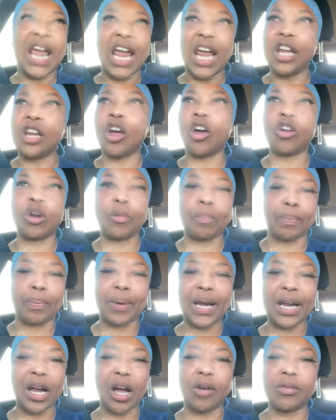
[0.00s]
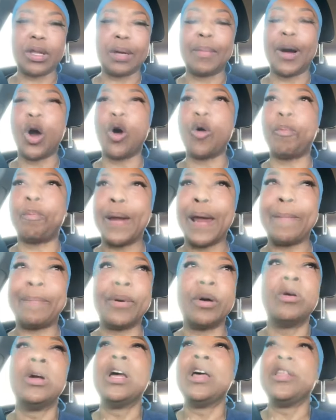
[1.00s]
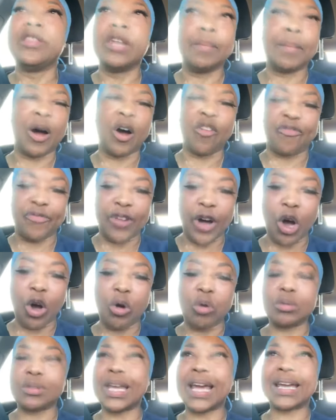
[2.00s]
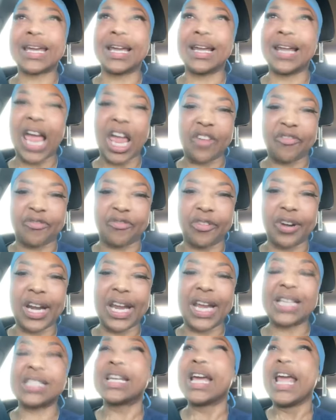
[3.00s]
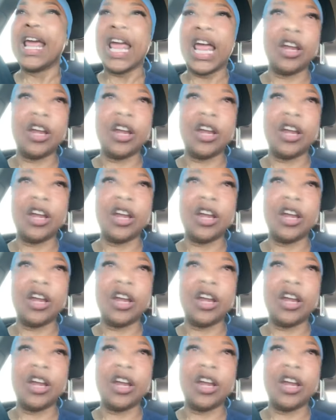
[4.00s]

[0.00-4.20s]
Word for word: He know to bring all them old people, them old foes acting like friends.